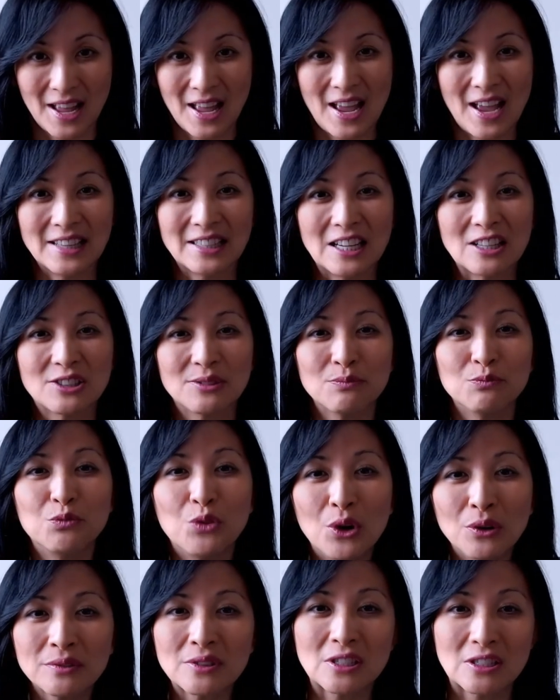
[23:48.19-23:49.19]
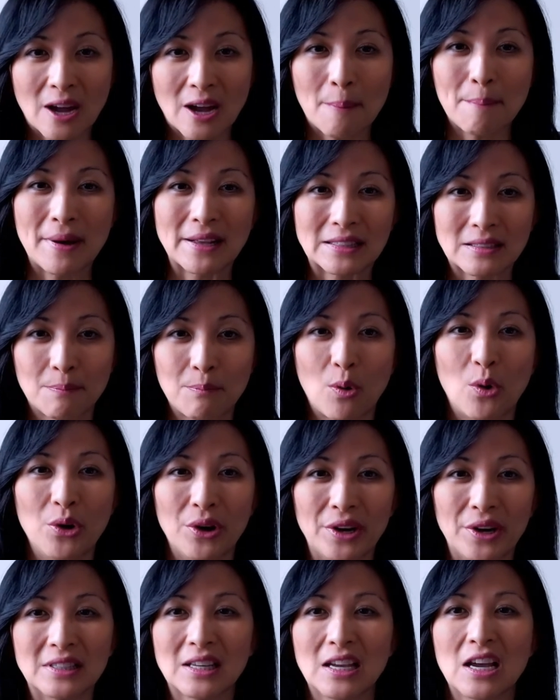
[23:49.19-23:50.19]
And they won't stop at the
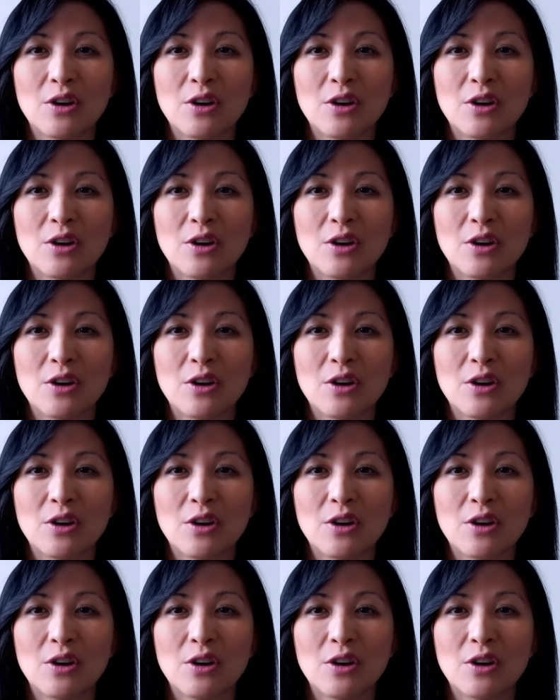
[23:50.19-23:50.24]
point